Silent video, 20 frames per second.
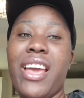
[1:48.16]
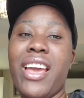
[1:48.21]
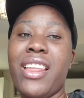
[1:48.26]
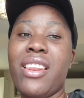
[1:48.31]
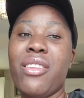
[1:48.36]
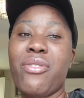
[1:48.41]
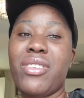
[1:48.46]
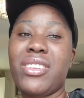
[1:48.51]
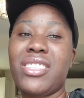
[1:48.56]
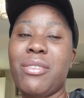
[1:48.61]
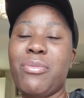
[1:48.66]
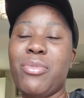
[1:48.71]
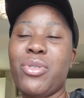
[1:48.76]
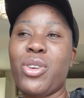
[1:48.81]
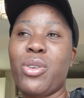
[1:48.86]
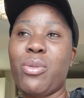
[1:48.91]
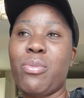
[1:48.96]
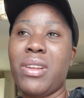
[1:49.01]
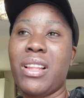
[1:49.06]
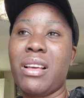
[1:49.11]
Anyways, let me
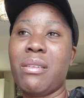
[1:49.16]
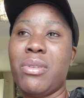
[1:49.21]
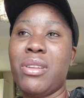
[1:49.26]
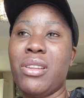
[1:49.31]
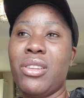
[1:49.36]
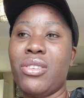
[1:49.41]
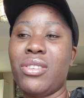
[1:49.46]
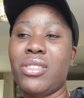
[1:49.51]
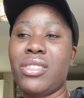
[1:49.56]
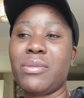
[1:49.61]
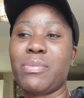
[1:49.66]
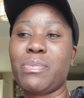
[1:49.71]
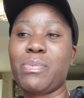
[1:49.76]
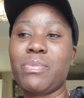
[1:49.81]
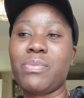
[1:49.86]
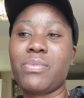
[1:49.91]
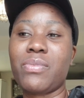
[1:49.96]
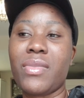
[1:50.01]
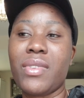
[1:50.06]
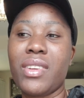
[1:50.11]
not blab a lot.
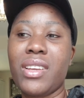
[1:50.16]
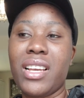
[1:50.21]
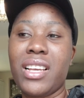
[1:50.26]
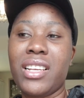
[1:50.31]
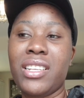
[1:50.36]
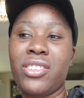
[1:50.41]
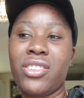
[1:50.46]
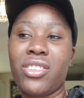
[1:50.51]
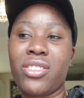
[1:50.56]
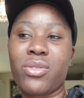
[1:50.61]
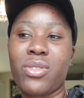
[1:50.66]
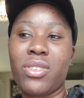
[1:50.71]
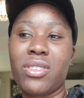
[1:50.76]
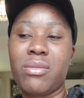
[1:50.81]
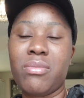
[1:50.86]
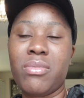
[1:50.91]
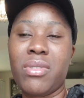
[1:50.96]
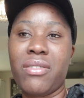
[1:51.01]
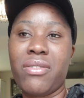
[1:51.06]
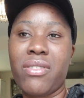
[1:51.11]
It's just going
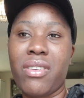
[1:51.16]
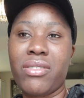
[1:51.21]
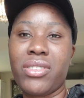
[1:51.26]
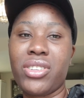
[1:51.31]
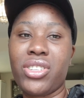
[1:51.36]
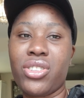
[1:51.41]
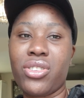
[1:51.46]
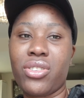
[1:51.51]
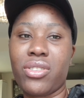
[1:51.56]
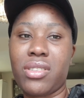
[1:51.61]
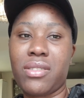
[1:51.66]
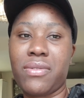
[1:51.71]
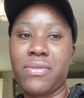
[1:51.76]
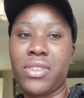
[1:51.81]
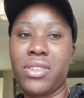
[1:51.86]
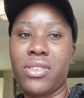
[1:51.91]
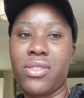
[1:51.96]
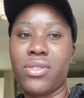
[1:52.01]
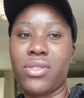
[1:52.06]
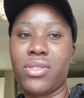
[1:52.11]
to be a very short
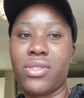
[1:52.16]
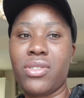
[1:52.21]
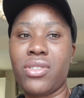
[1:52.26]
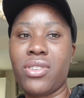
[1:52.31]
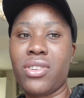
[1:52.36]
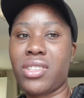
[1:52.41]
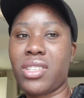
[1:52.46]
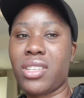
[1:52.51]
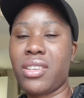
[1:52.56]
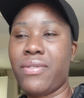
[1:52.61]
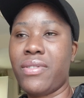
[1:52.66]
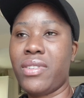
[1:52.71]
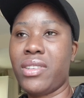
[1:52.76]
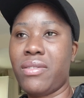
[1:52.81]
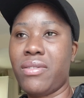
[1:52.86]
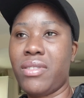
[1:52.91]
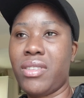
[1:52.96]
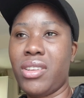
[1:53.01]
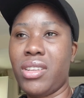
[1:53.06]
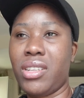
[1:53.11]
video, so just give
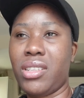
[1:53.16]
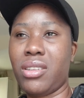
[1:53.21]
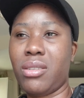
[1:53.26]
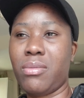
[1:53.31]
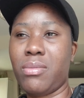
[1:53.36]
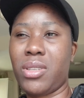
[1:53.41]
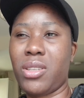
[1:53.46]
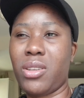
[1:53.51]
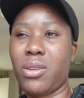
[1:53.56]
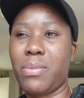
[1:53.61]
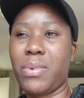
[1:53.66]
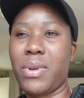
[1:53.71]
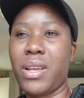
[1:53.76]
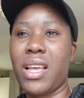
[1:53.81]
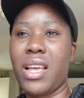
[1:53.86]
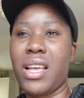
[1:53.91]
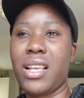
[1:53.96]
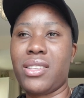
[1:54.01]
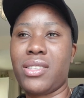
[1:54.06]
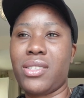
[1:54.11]
this video a thumbs up,
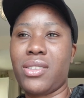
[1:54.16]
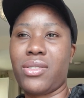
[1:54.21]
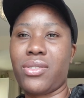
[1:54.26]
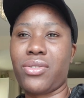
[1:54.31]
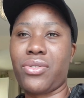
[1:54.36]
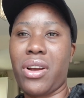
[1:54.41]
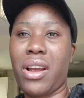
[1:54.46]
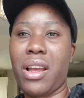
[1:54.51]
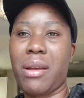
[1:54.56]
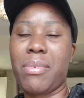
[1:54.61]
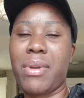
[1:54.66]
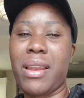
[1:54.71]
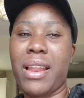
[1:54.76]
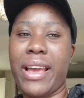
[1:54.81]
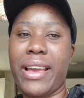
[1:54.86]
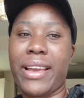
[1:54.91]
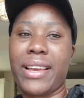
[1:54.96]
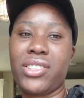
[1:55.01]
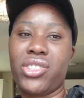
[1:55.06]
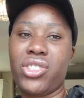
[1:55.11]
subscribe,
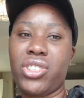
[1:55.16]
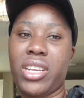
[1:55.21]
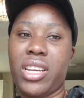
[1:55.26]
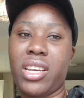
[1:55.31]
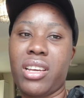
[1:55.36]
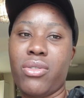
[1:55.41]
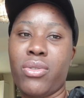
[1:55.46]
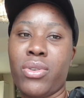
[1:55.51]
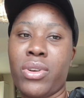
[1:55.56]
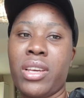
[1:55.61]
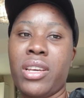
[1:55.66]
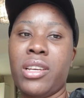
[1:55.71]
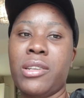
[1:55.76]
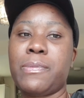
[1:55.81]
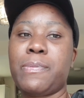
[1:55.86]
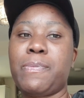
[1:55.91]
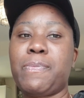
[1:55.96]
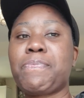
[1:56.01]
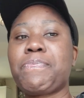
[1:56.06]
like, share, okay?